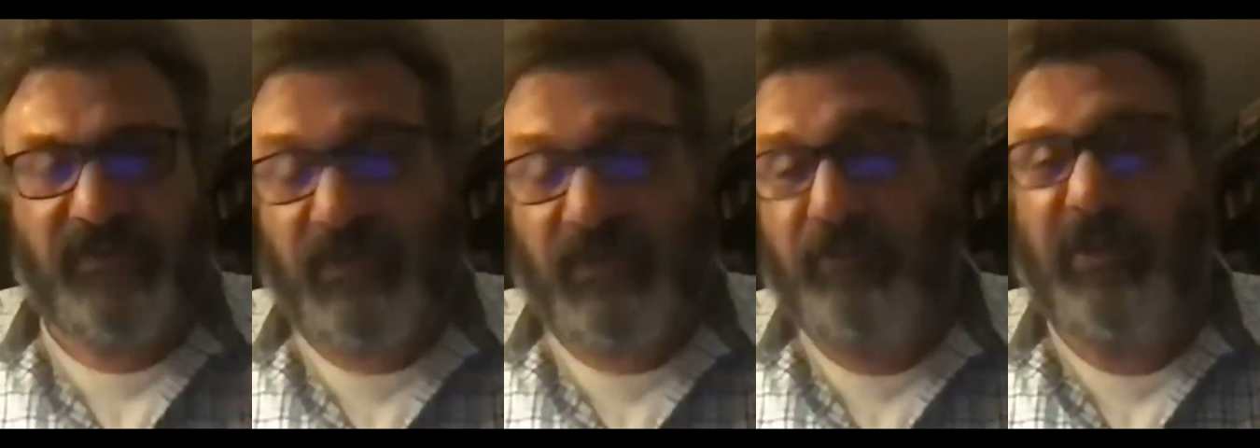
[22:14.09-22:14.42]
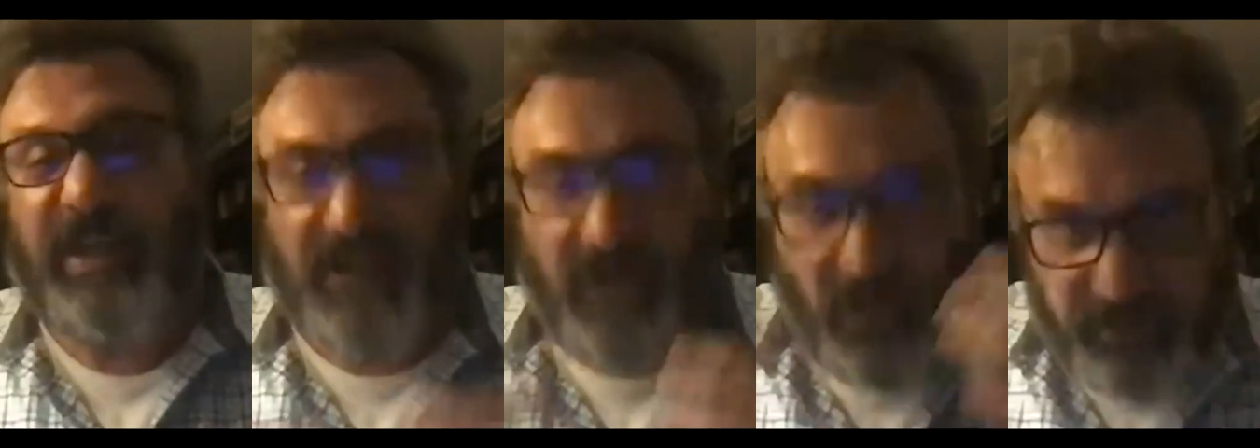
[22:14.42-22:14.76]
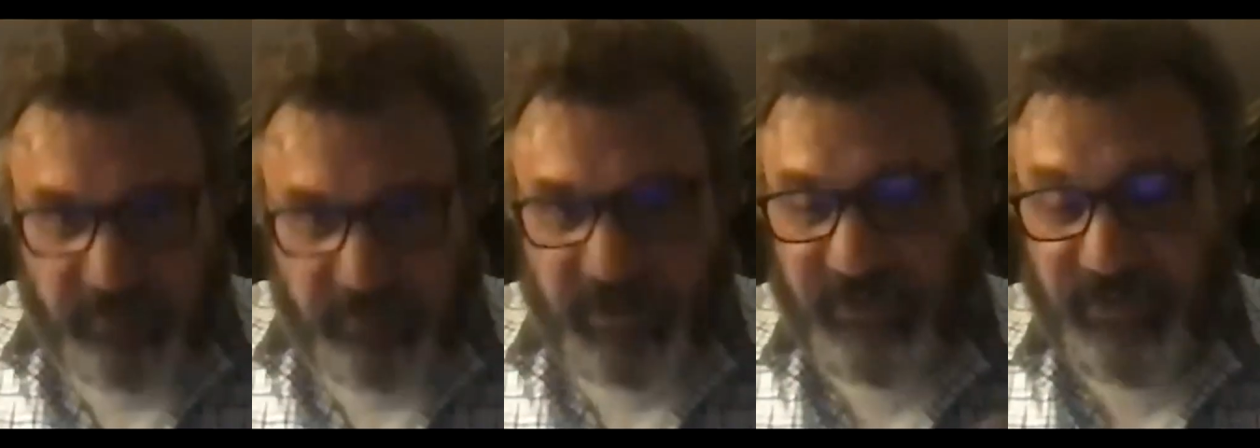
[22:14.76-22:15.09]
Well, we call it a
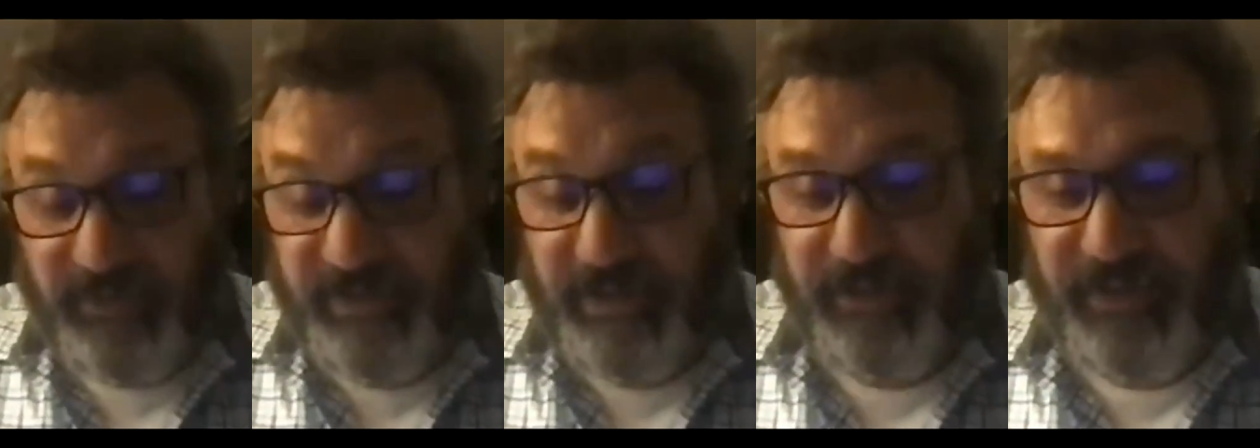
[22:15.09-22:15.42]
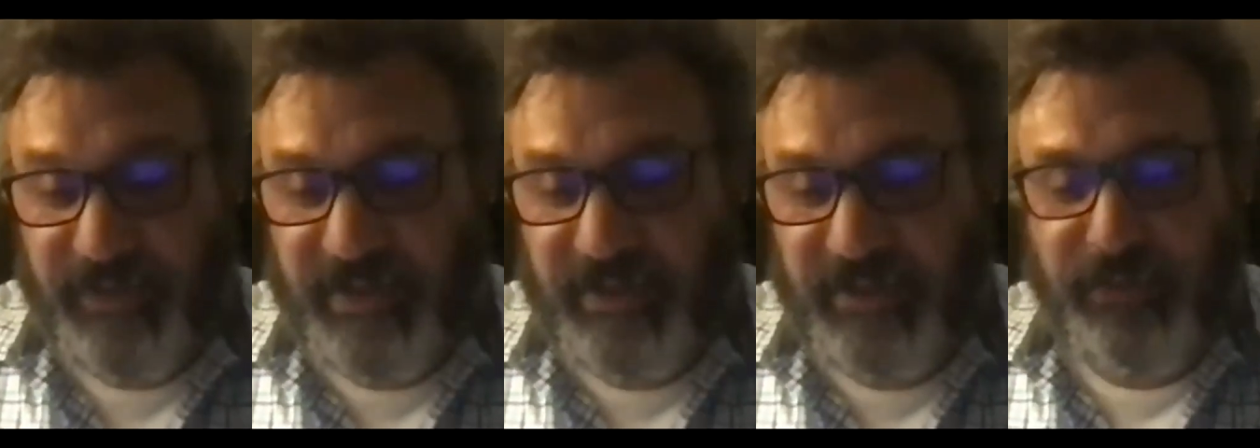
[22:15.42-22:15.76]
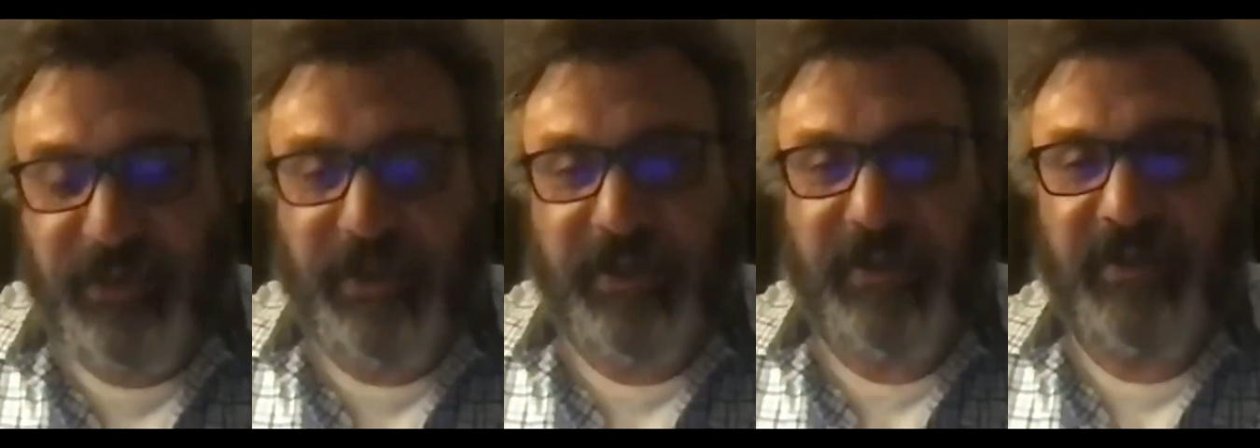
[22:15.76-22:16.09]
mythos. I don't think
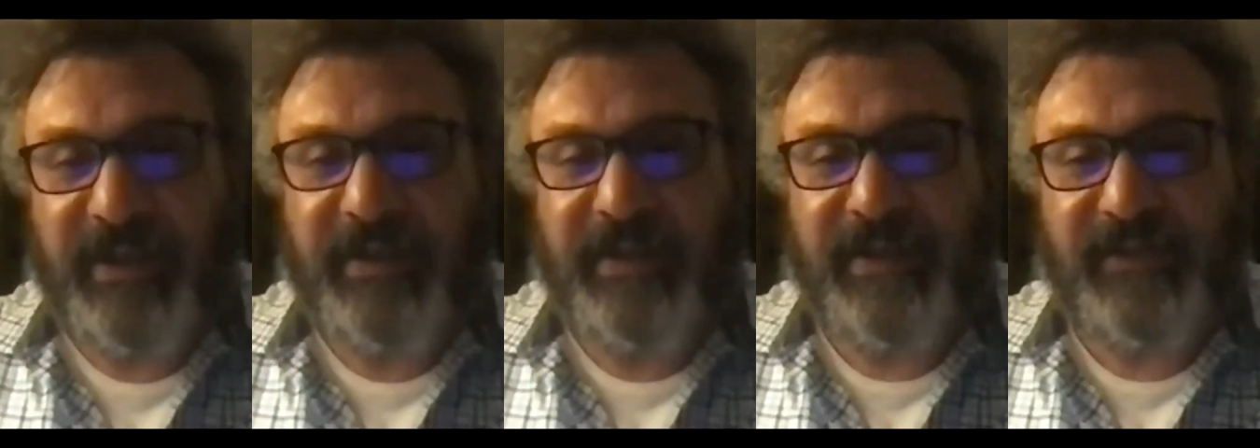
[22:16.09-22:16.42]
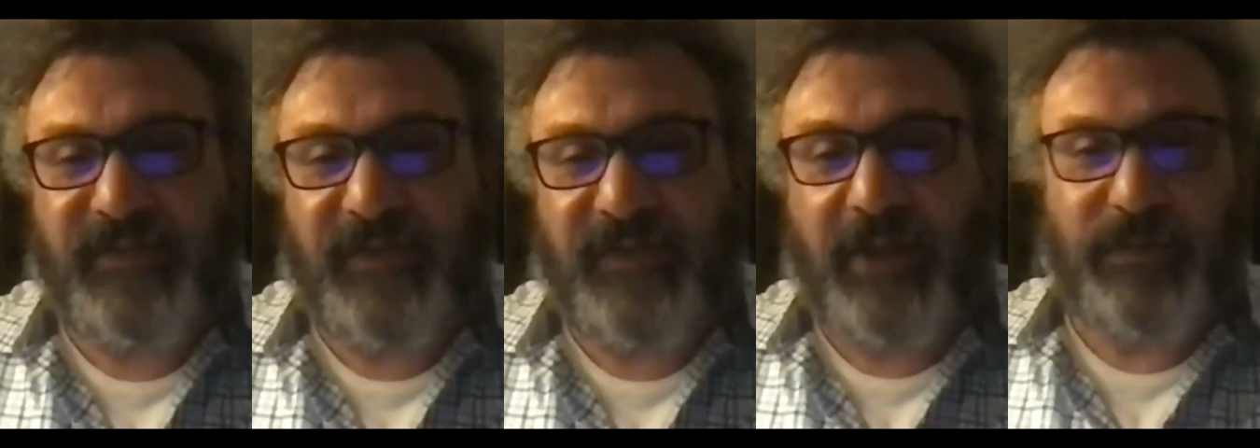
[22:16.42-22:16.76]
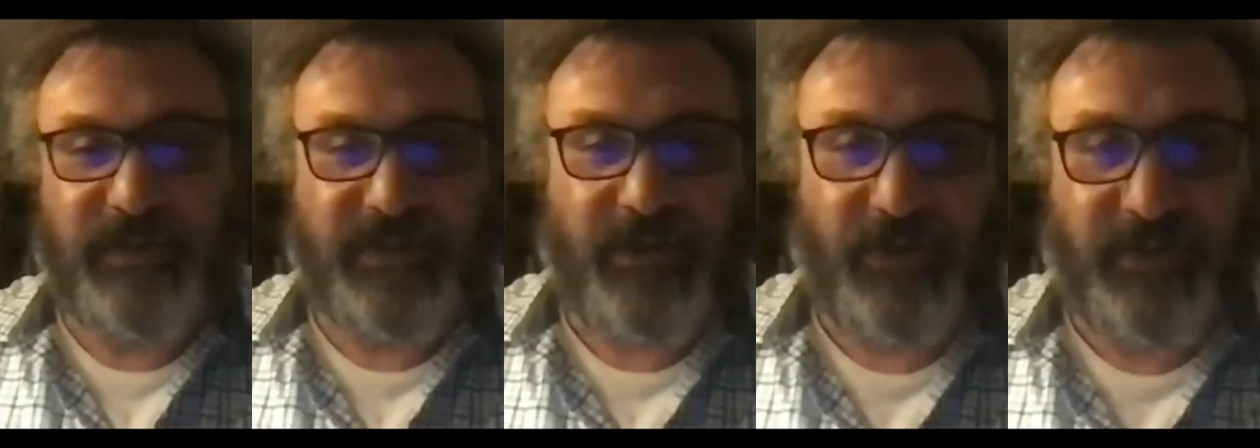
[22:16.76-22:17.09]
Luria and his
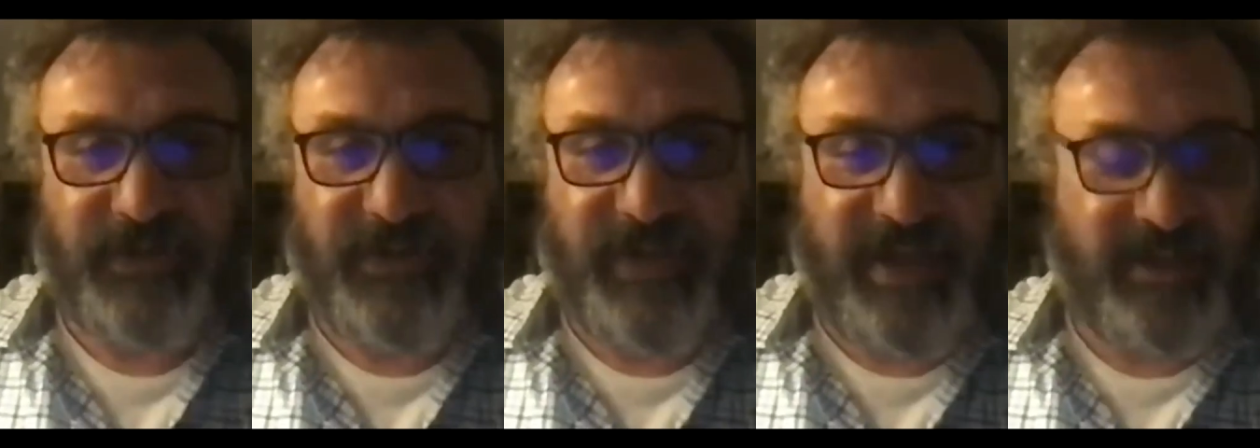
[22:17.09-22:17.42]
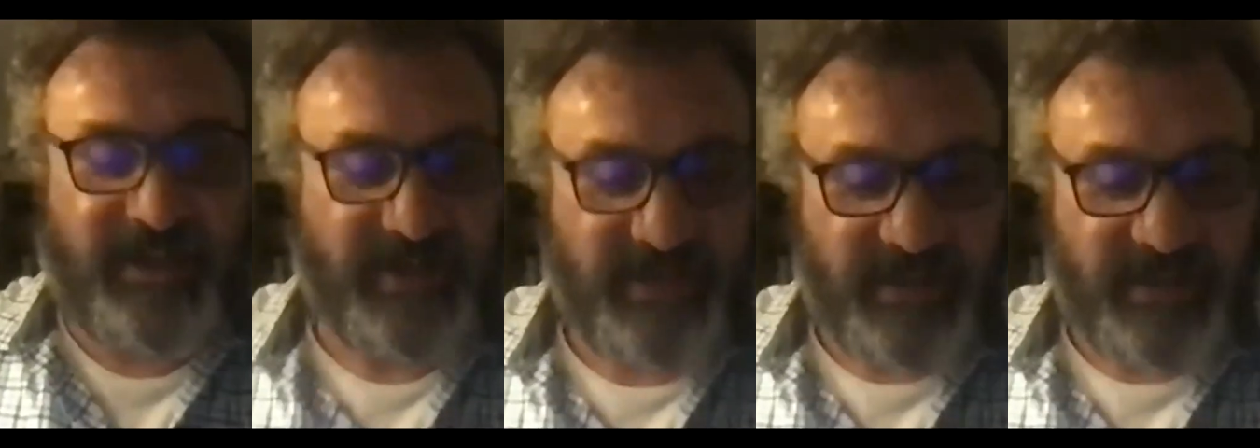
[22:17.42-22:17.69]
followers called it that,